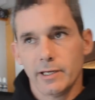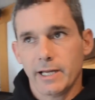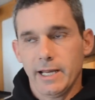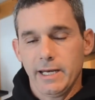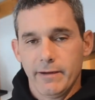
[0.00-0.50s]

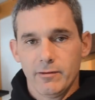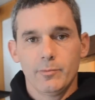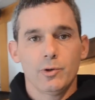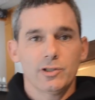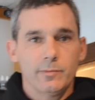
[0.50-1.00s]
Like, I never
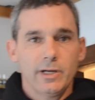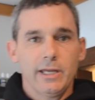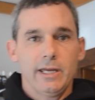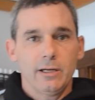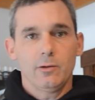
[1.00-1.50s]
push
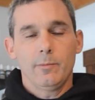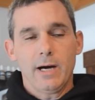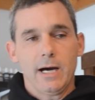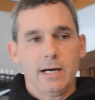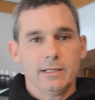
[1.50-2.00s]
mechanical
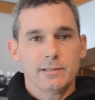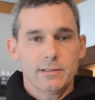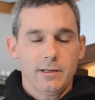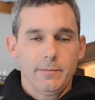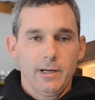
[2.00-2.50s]
mods,